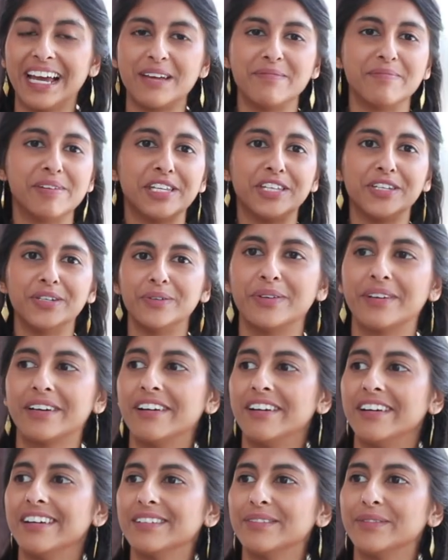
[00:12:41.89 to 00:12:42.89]
I mean, you
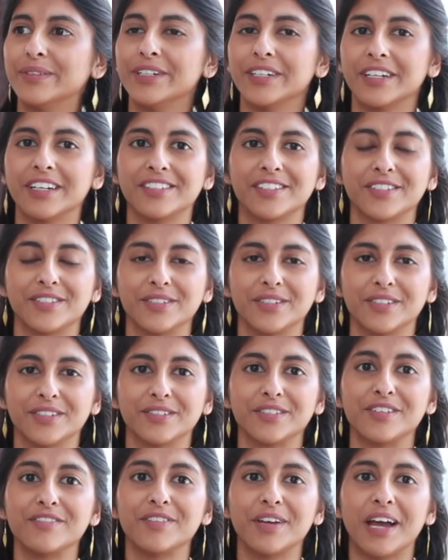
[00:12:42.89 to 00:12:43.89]
can't work as a
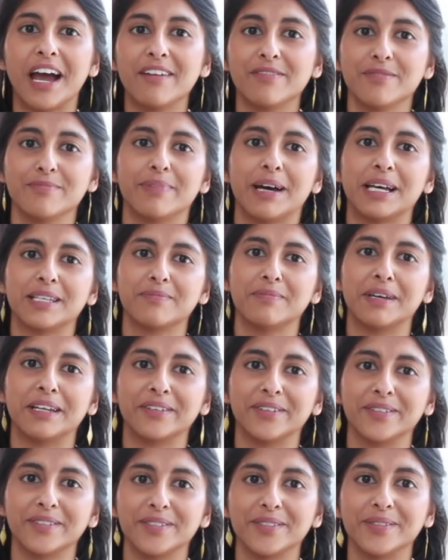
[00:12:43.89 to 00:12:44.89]
doctor if you haven't passed
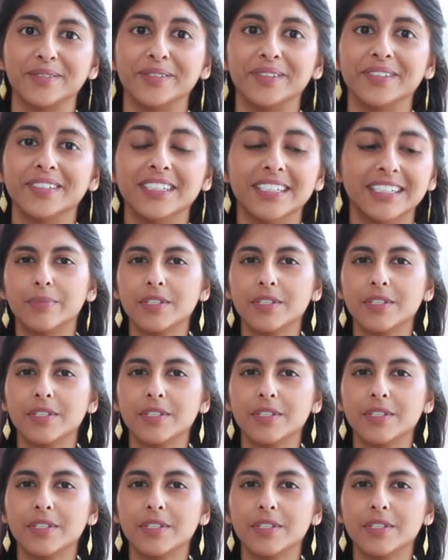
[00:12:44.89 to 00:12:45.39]
medical school.